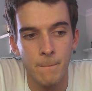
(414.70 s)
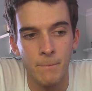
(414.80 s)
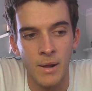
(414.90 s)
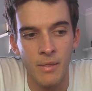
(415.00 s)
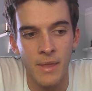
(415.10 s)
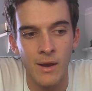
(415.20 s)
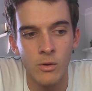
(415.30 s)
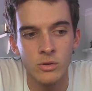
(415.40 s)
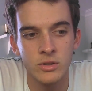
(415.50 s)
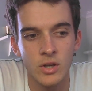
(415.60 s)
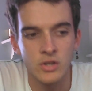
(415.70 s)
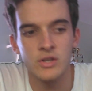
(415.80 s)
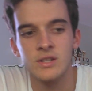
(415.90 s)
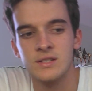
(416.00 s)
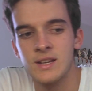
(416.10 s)
But they're also,
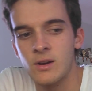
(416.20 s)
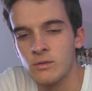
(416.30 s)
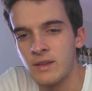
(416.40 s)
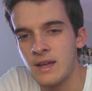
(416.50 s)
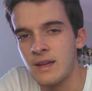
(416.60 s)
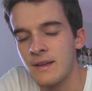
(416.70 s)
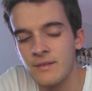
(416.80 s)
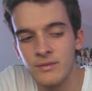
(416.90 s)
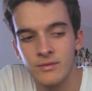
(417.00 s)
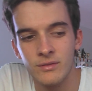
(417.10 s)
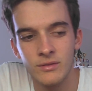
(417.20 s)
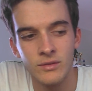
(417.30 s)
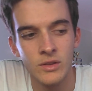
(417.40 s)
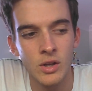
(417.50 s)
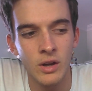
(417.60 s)
you can tell, they're
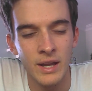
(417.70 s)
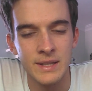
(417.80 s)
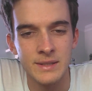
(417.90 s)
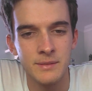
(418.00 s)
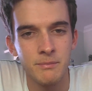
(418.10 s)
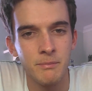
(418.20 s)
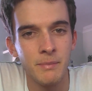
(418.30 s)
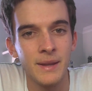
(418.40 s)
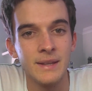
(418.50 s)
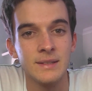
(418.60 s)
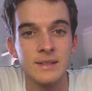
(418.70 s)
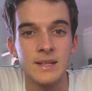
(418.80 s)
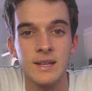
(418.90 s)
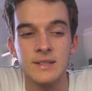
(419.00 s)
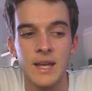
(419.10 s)
not as
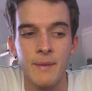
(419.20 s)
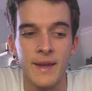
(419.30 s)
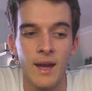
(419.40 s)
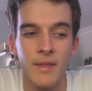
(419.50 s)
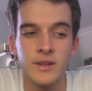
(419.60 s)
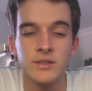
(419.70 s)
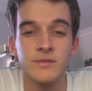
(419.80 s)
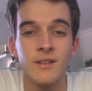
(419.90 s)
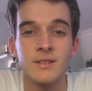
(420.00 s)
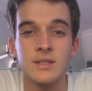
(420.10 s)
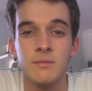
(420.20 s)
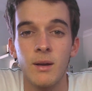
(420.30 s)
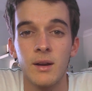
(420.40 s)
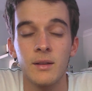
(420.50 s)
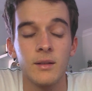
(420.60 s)
PC as they make out. They're just very
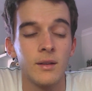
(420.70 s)
smart.